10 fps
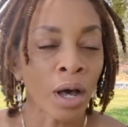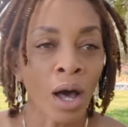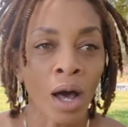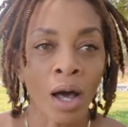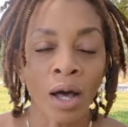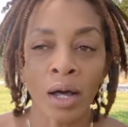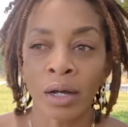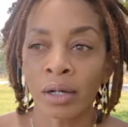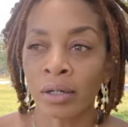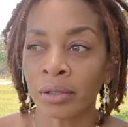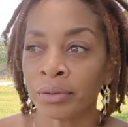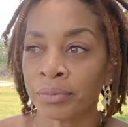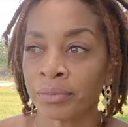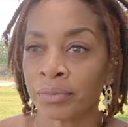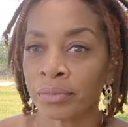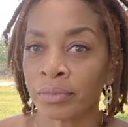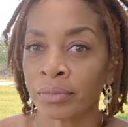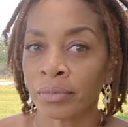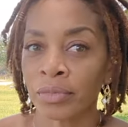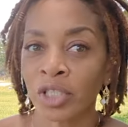uh,
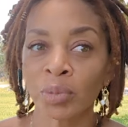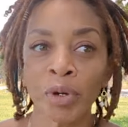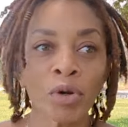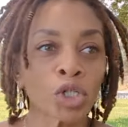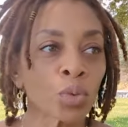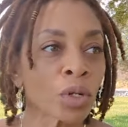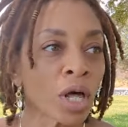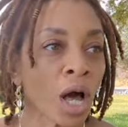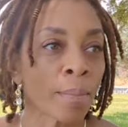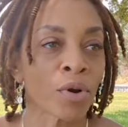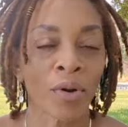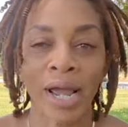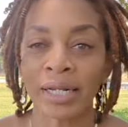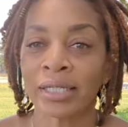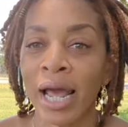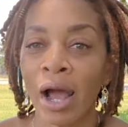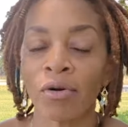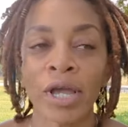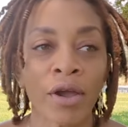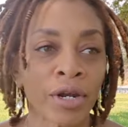spiritual upgrades.
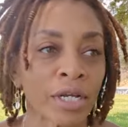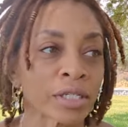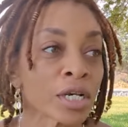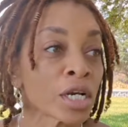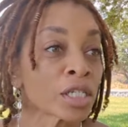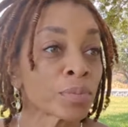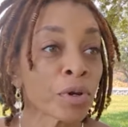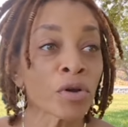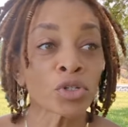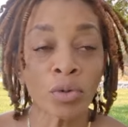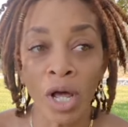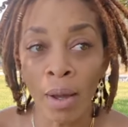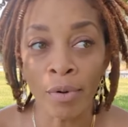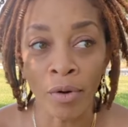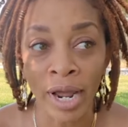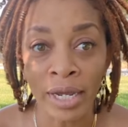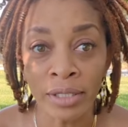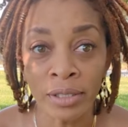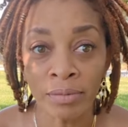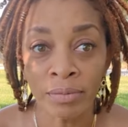Now, here it is. Spiritual
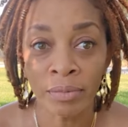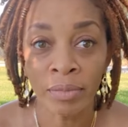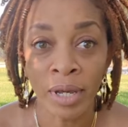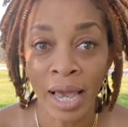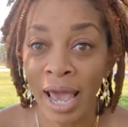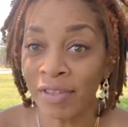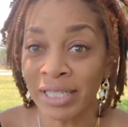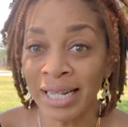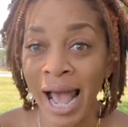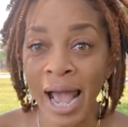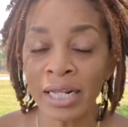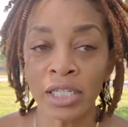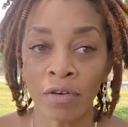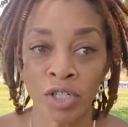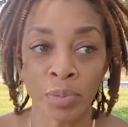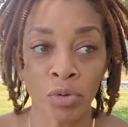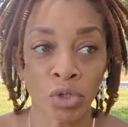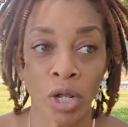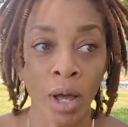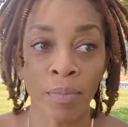upgrades and the signs of
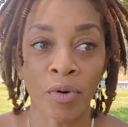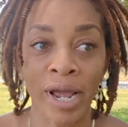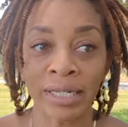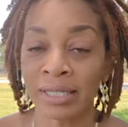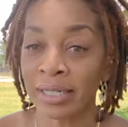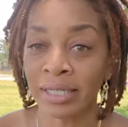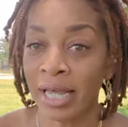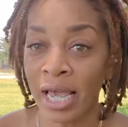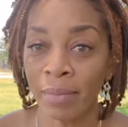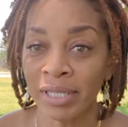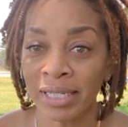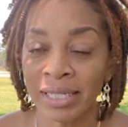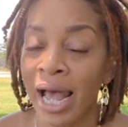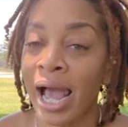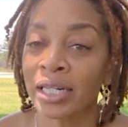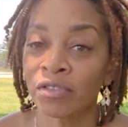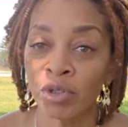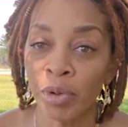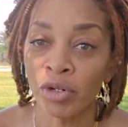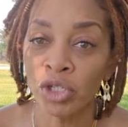spiritual upgrades is the same as the signs of
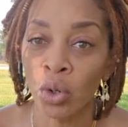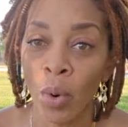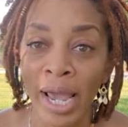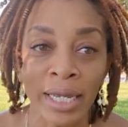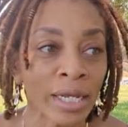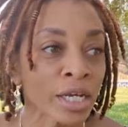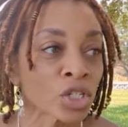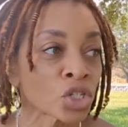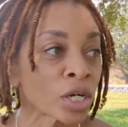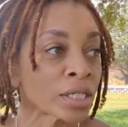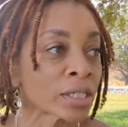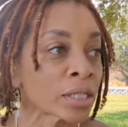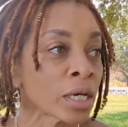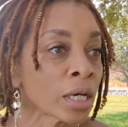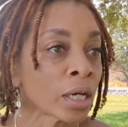spiritual awakening. It's just